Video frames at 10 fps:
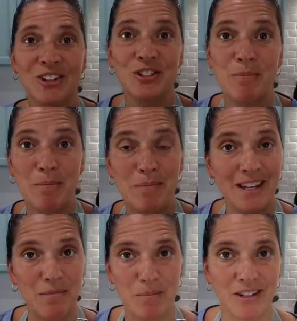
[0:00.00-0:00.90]
So my meat
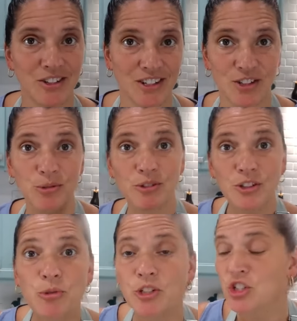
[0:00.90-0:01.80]
and my beans are done. So
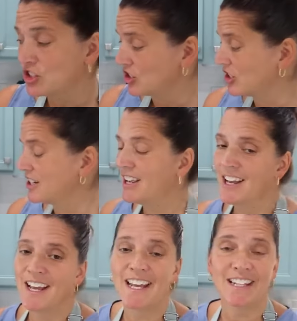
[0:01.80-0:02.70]
to ensure
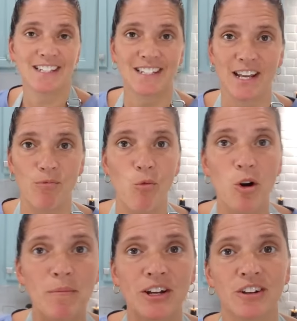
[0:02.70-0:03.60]
it's staying
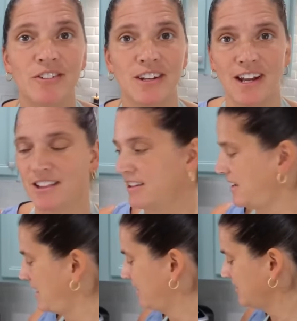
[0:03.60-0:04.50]
warm and good for the day, look at
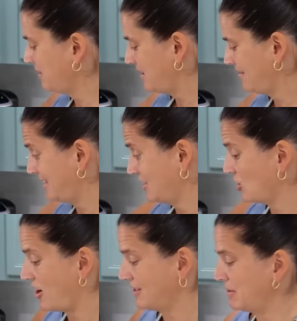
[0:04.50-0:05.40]
I got this one out. This is
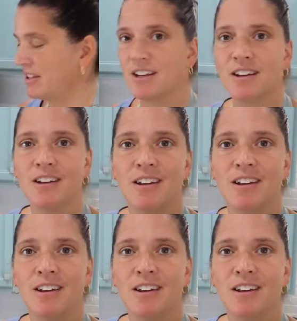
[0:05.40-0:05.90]
awesome. And look at.